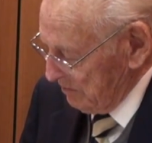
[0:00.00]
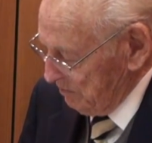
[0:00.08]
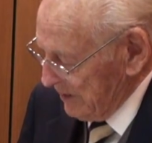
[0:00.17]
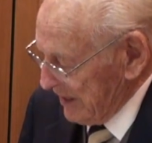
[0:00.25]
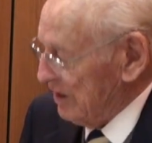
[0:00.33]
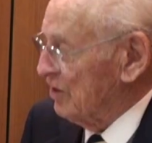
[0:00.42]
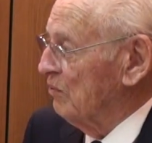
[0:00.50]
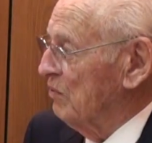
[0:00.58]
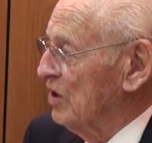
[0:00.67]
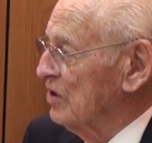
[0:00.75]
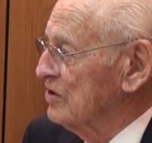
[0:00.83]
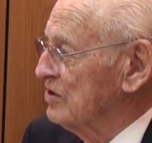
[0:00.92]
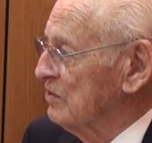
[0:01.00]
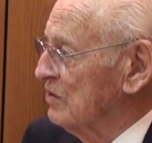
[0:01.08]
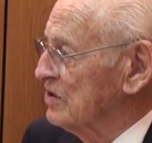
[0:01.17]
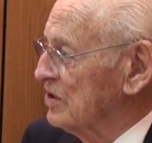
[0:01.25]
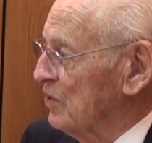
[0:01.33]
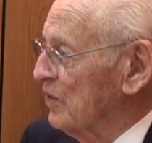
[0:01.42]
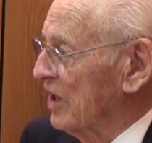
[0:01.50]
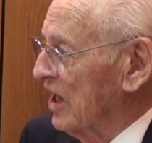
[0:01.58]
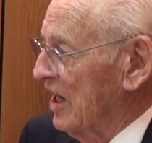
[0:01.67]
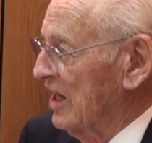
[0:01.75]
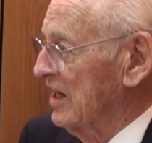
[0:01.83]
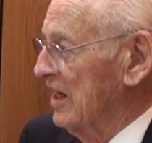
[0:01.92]
Battle of the Bulge was going
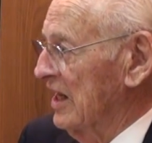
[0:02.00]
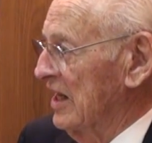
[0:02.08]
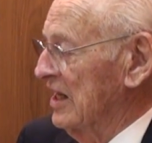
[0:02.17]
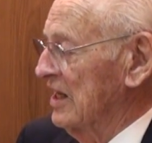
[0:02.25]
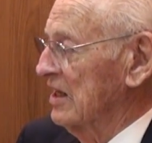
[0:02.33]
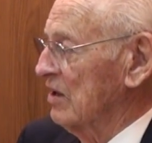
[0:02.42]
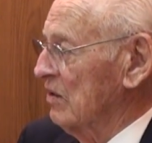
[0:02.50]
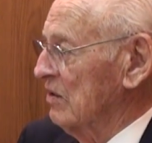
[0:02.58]
on, and